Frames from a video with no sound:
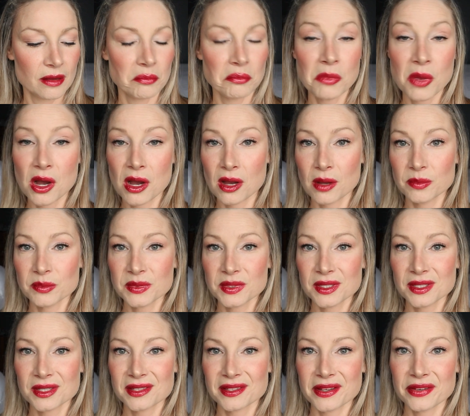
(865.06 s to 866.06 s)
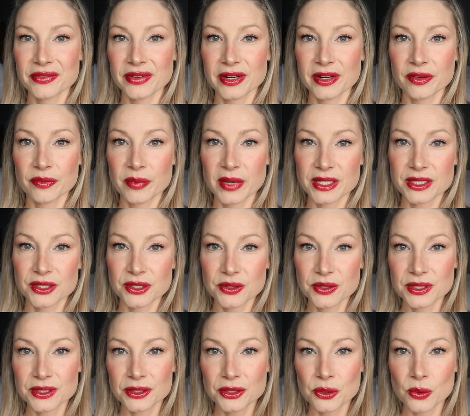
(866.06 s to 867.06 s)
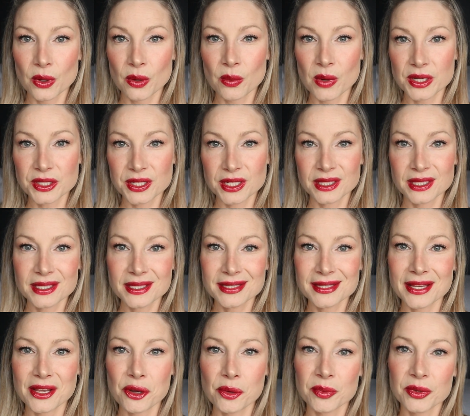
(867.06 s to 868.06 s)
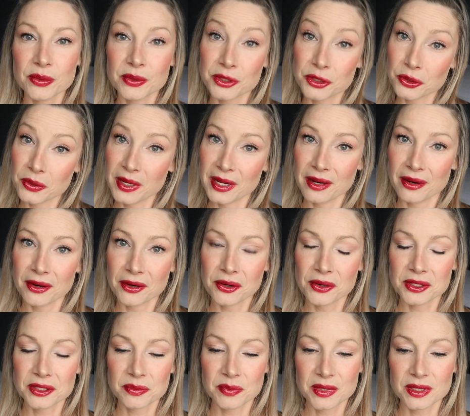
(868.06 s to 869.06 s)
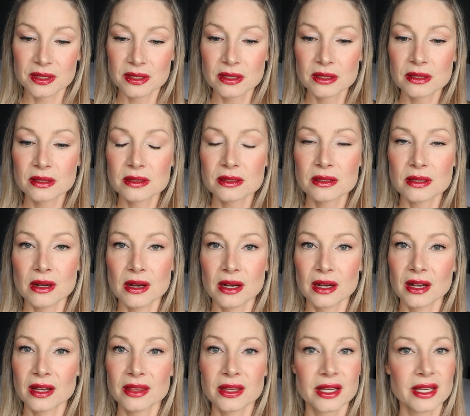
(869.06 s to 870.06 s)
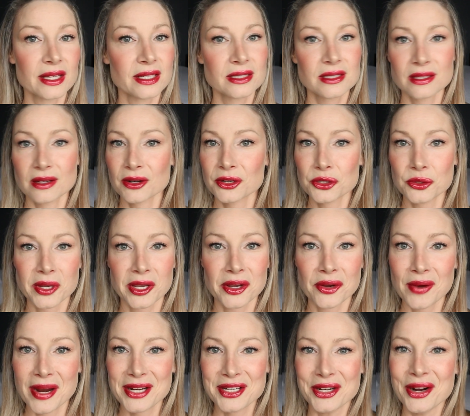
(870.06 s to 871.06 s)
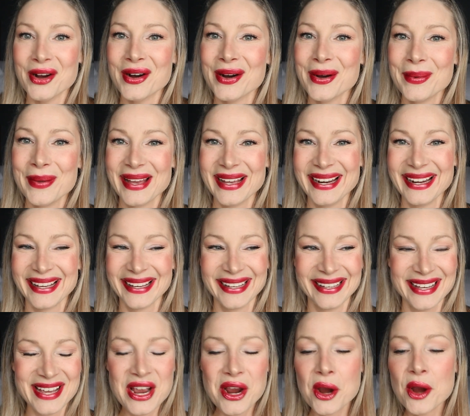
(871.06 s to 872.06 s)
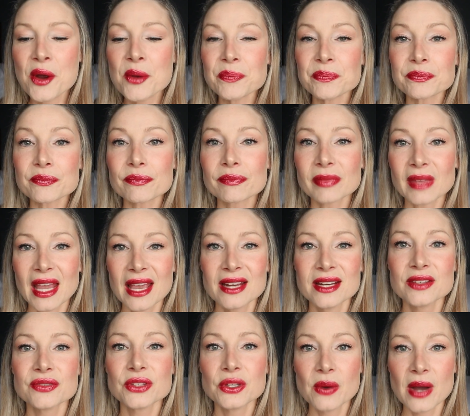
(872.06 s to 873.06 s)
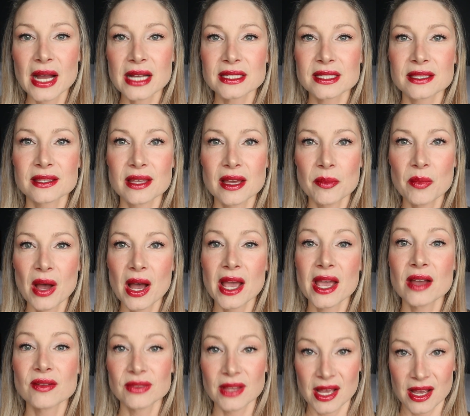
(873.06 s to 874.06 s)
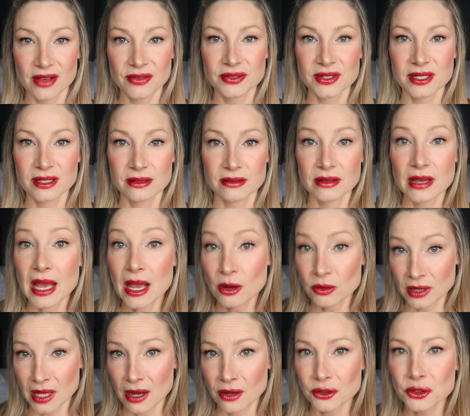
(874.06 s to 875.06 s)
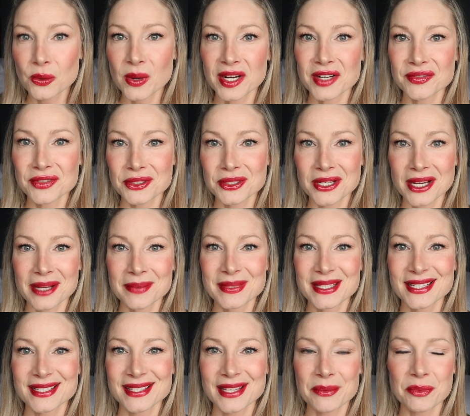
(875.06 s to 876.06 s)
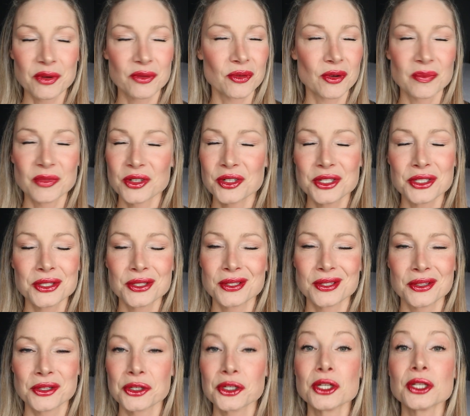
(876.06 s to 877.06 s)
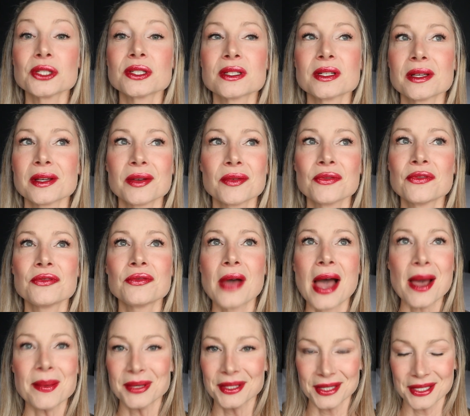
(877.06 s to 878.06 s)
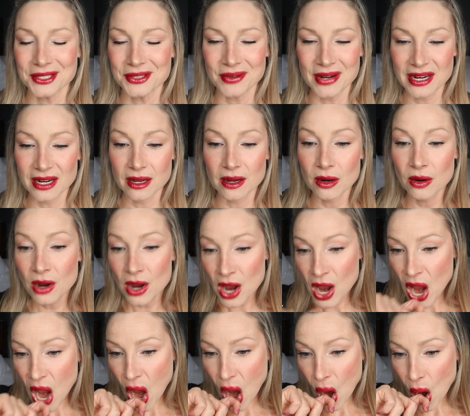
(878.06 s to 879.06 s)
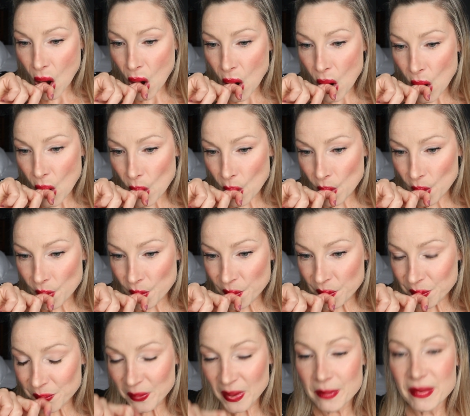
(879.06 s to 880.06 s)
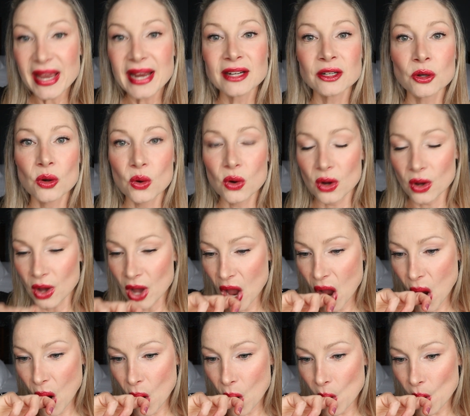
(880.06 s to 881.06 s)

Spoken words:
Moms of any of my students who are watching this, I hope you enjoy our Christmas song. The kids are doing a great job at it. And if you ask them, I have laughed out loud quite a few times as they perform. They're just fabulous right now. My main goal